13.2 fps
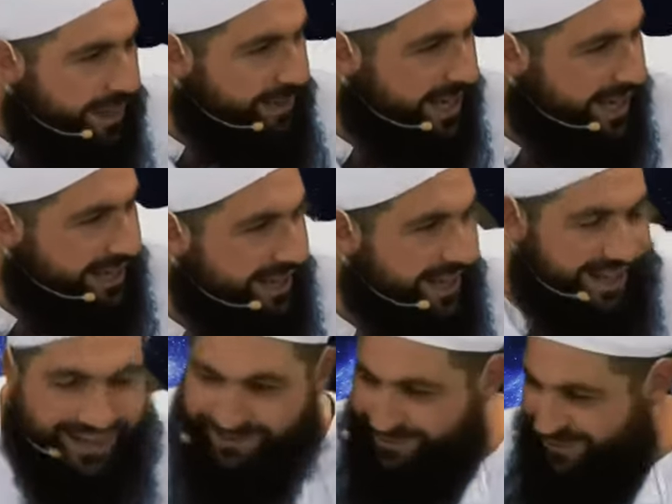
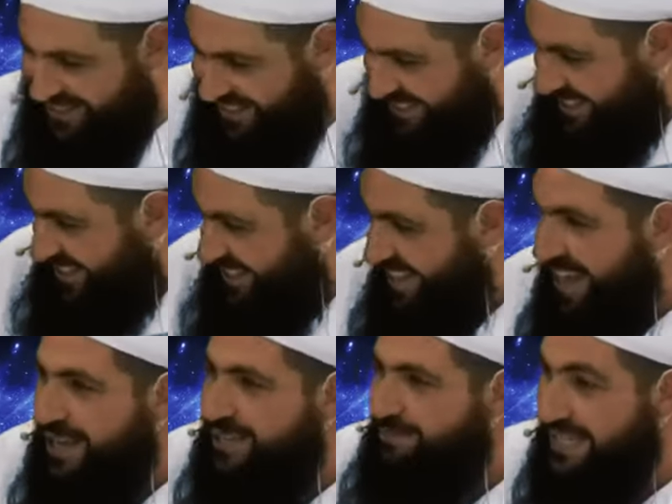
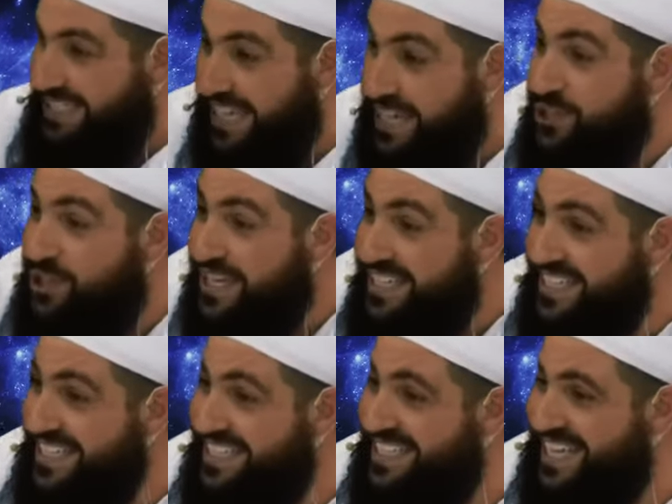my son a
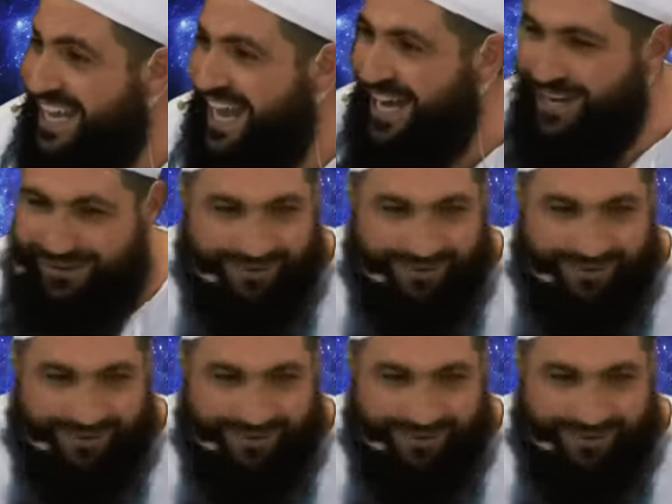genius?